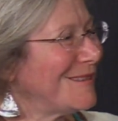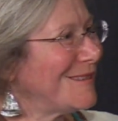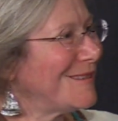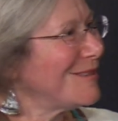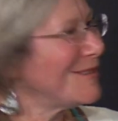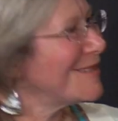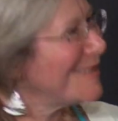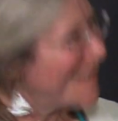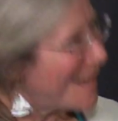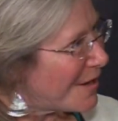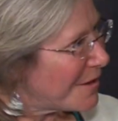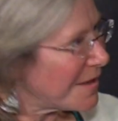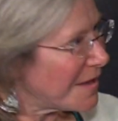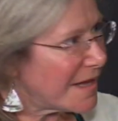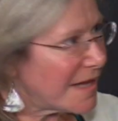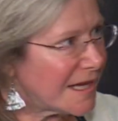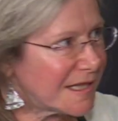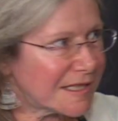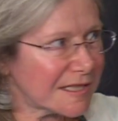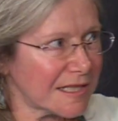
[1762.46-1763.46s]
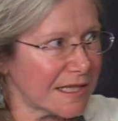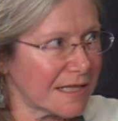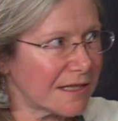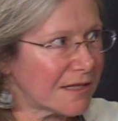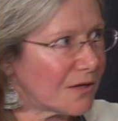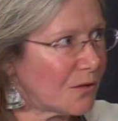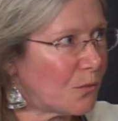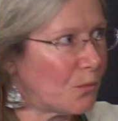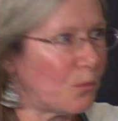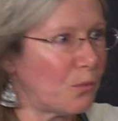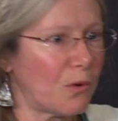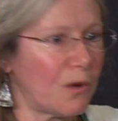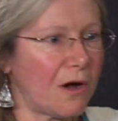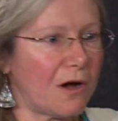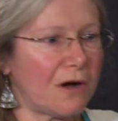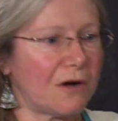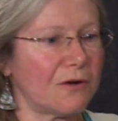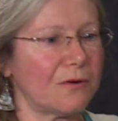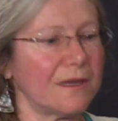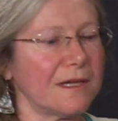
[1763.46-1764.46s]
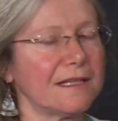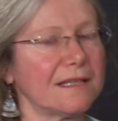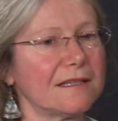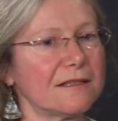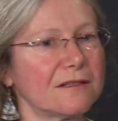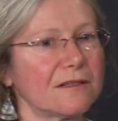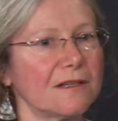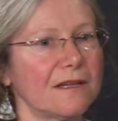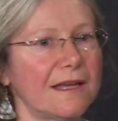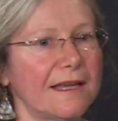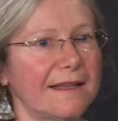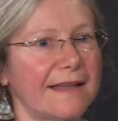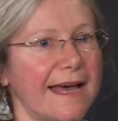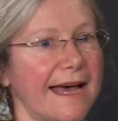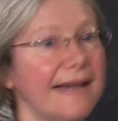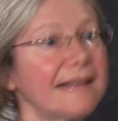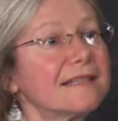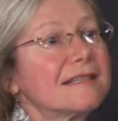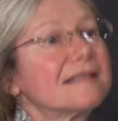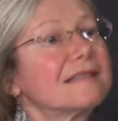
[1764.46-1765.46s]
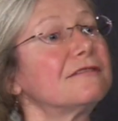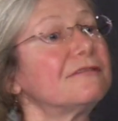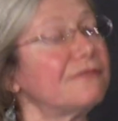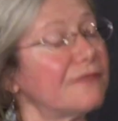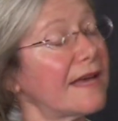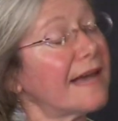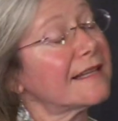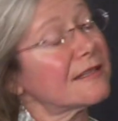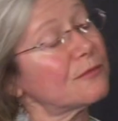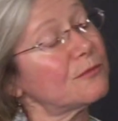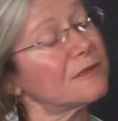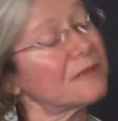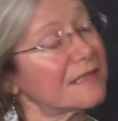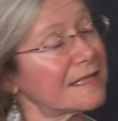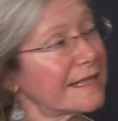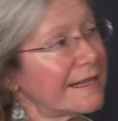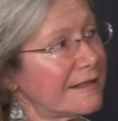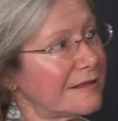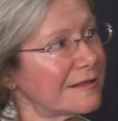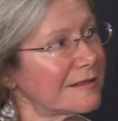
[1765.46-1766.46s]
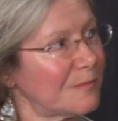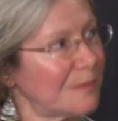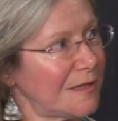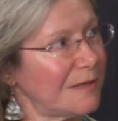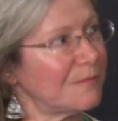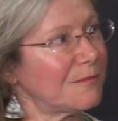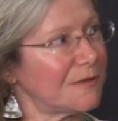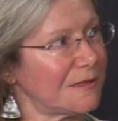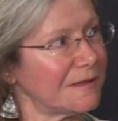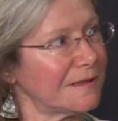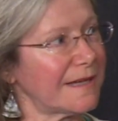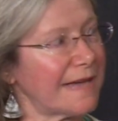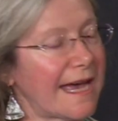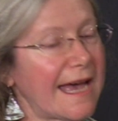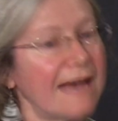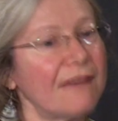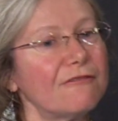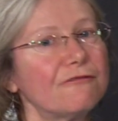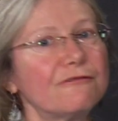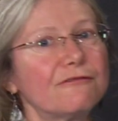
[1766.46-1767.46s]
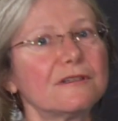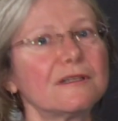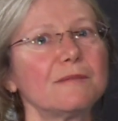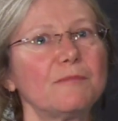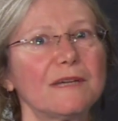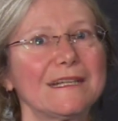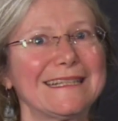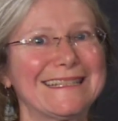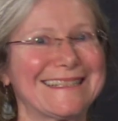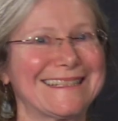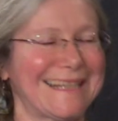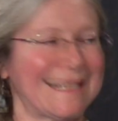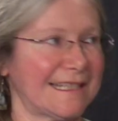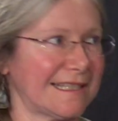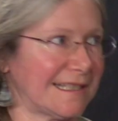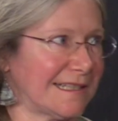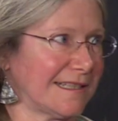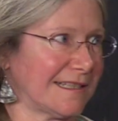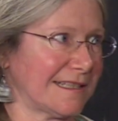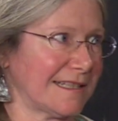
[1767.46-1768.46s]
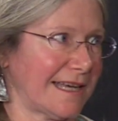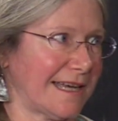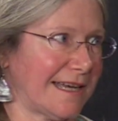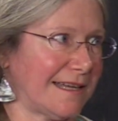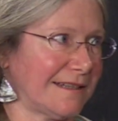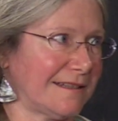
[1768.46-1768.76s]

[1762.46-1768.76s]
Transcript: you see how it's like? Whoa! And that's what scares people. Everybody senses that.